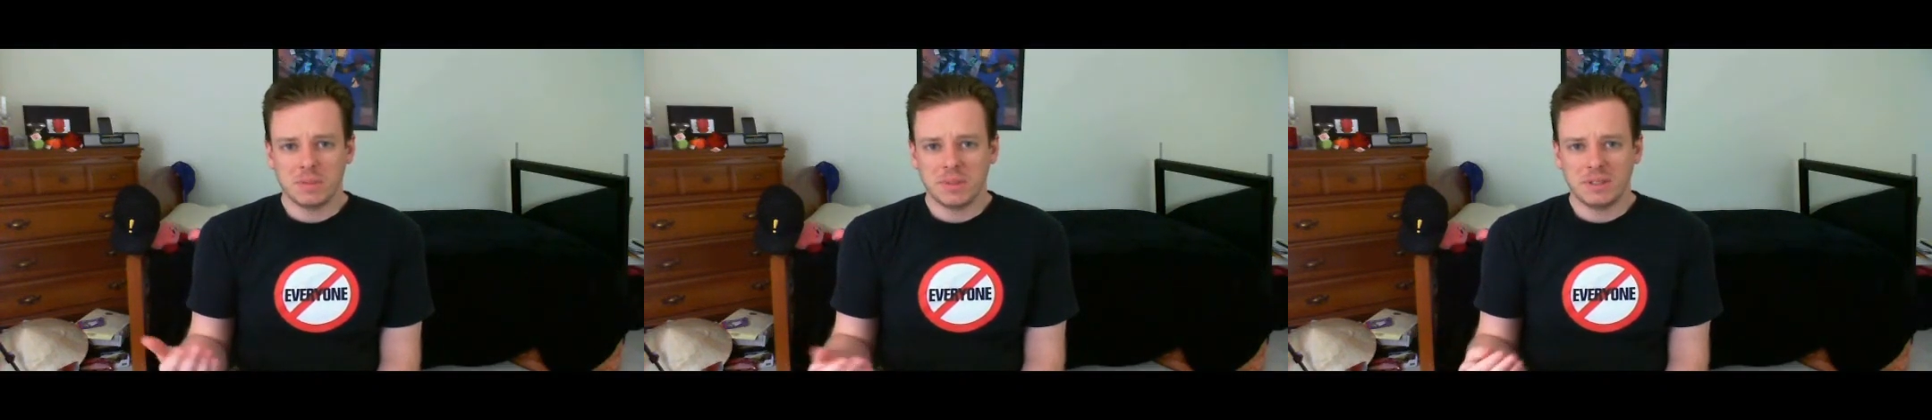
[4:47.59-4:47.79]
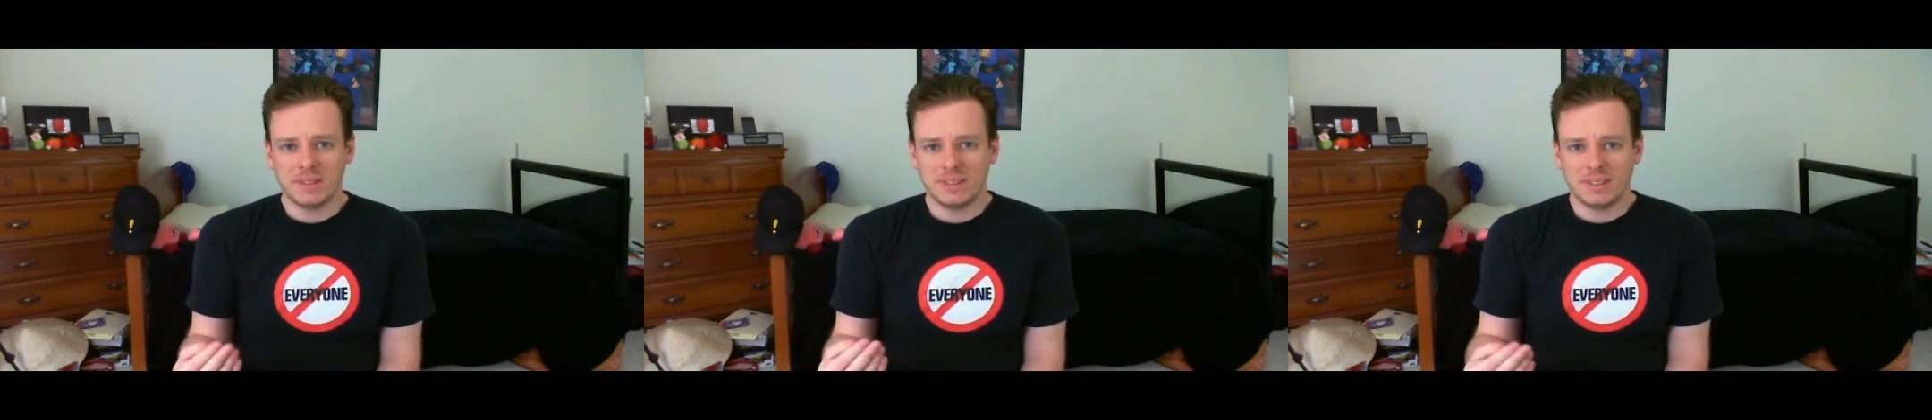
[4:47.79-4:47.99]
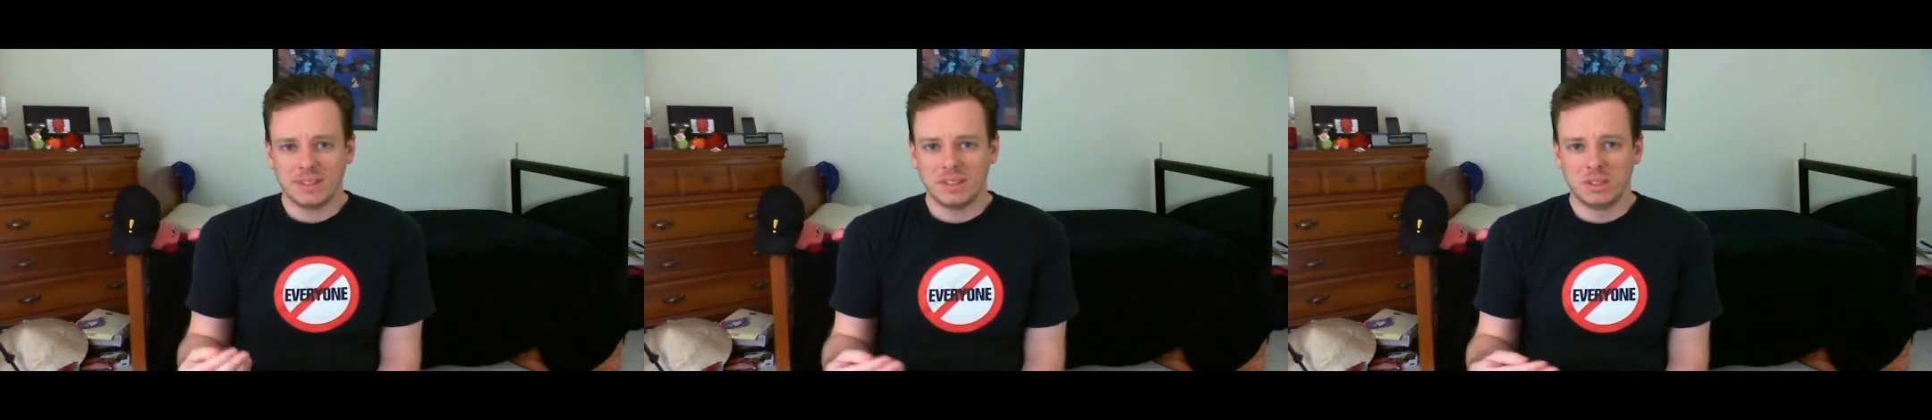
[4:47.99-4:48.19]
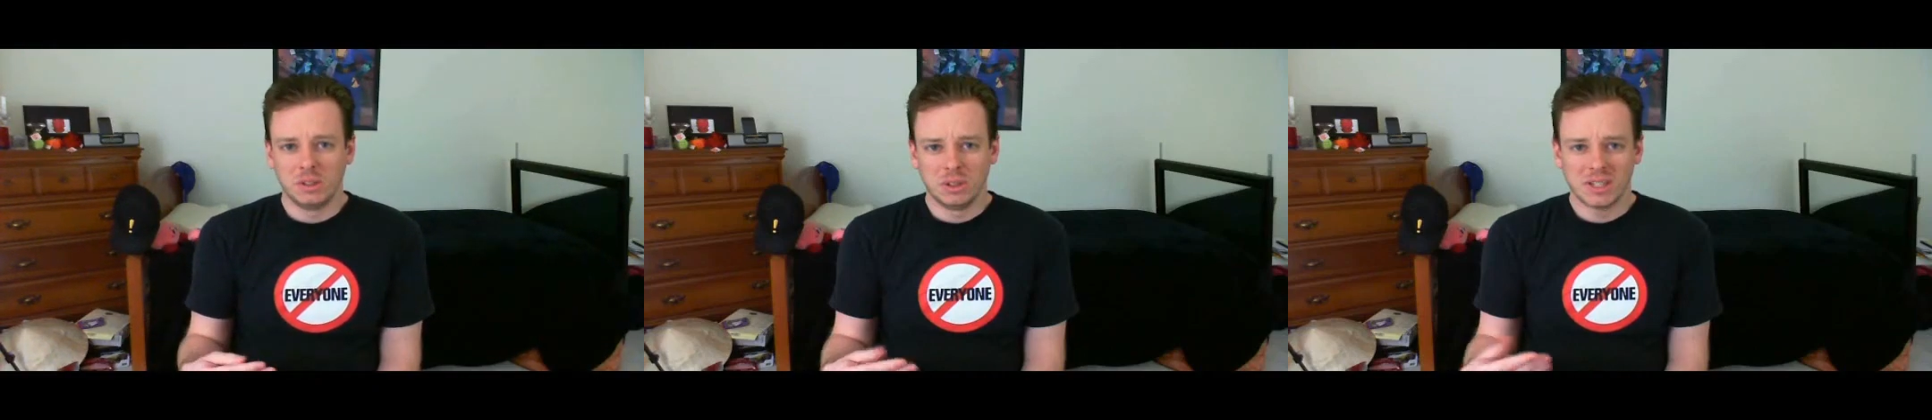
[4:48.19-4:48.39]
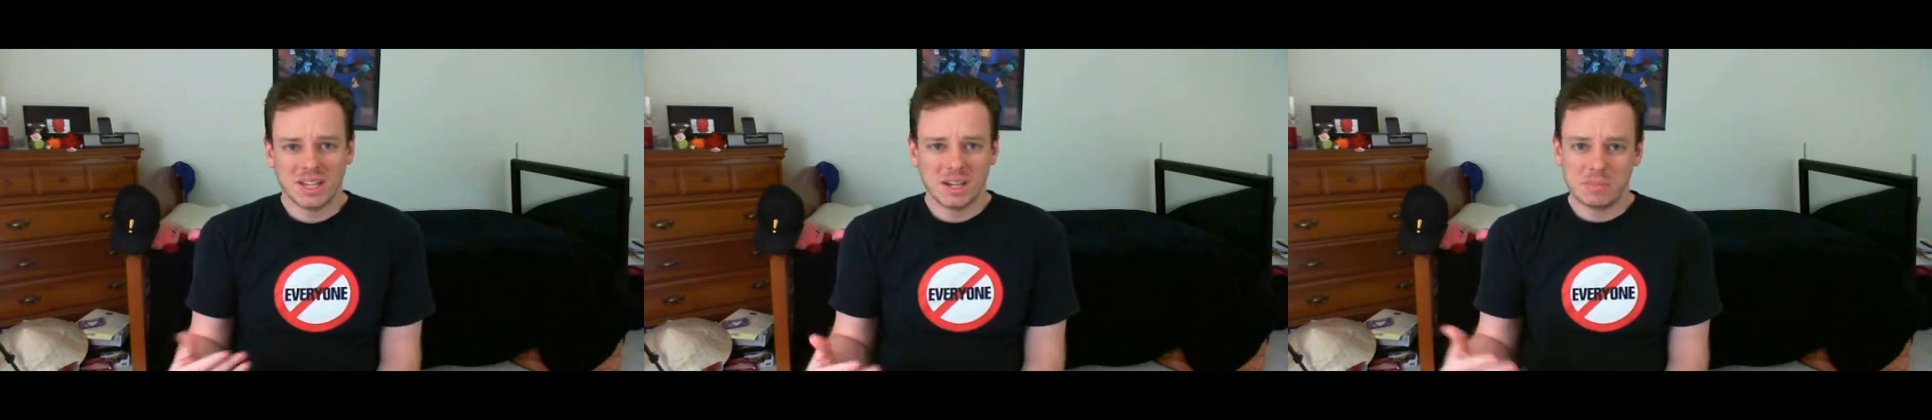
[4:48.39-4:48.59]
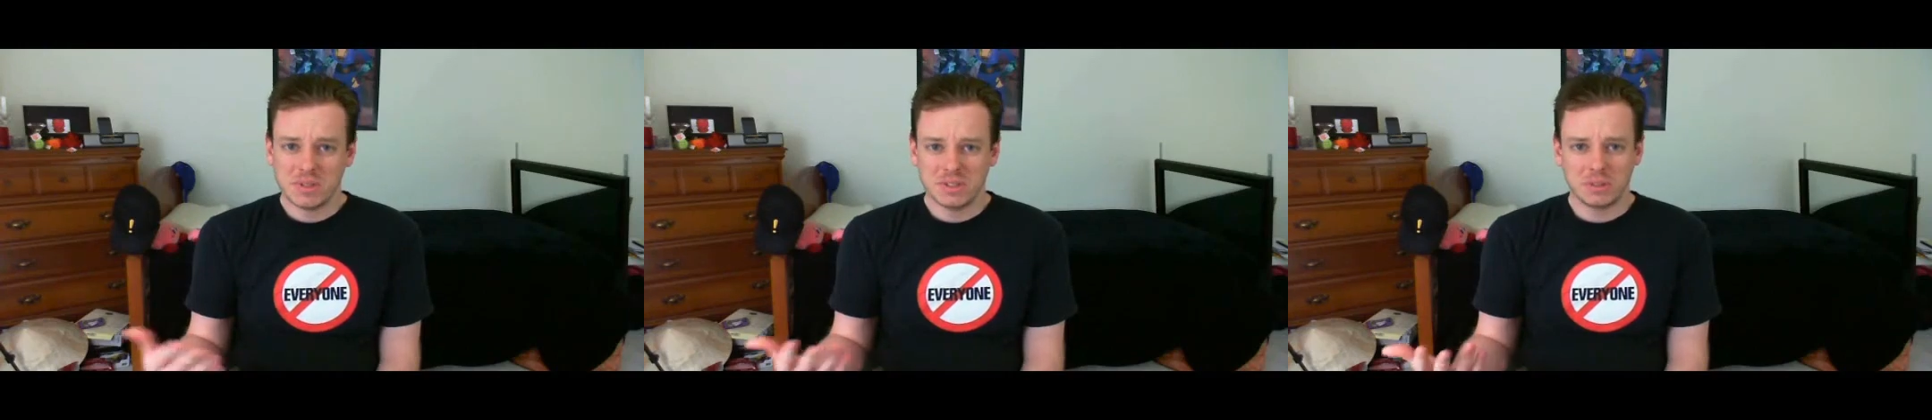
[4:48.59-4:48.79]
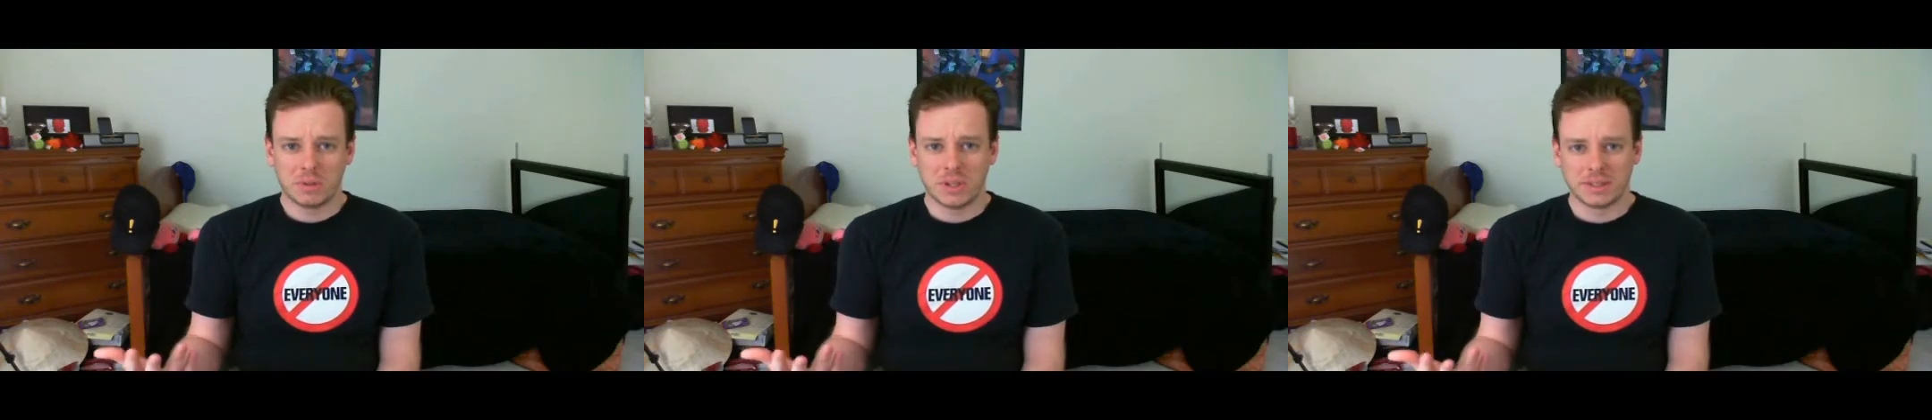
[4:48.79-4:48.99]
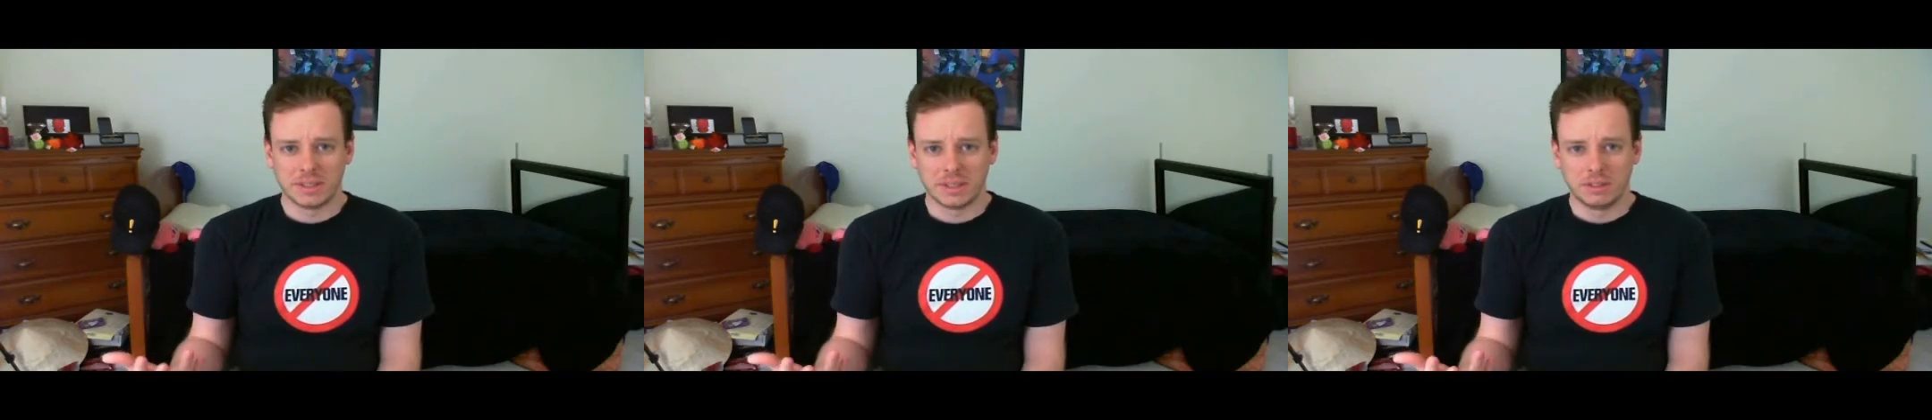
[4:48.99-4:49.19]
I mean, you look kind of busy
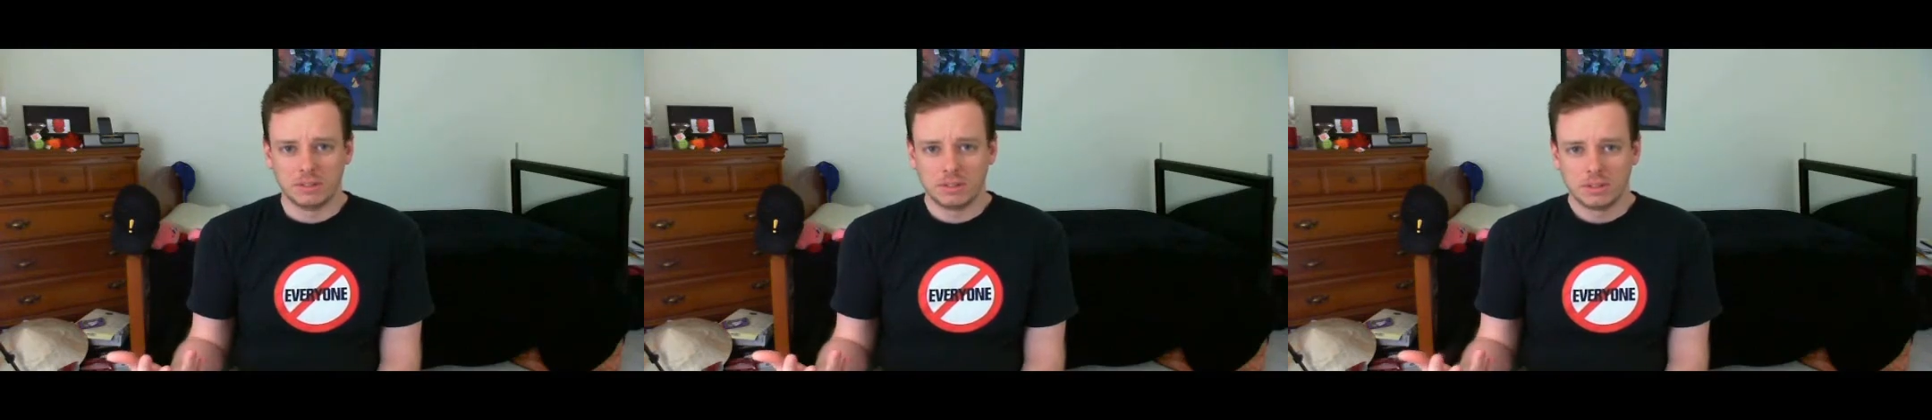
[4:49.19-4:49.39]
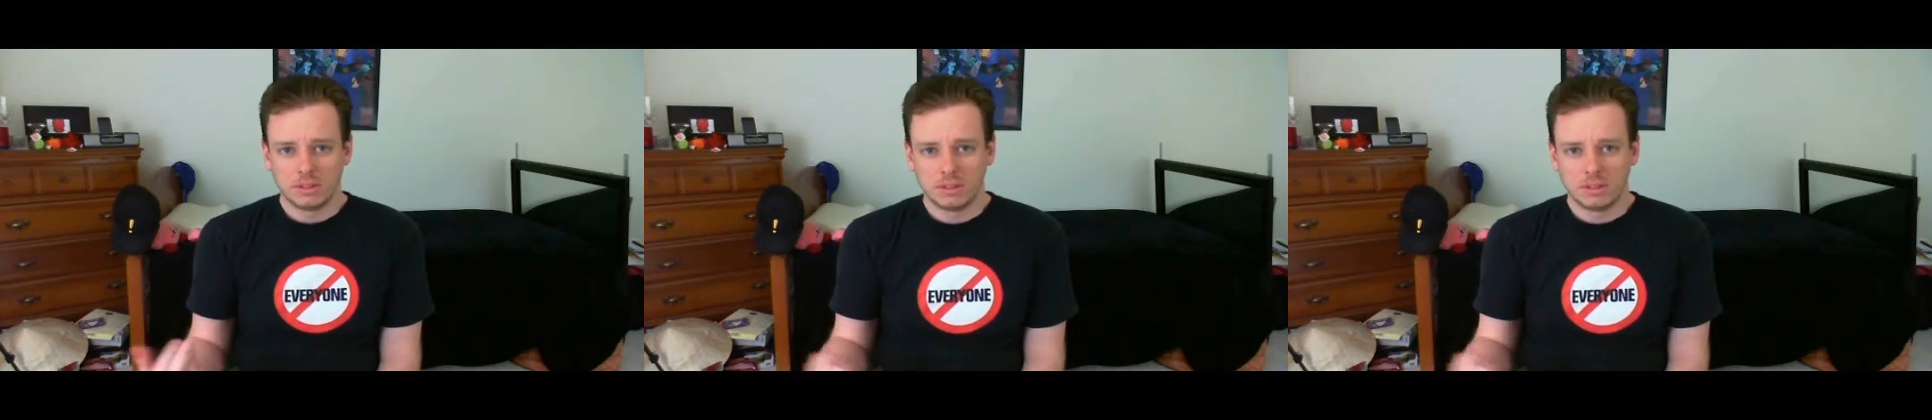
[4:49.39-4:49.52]
right now.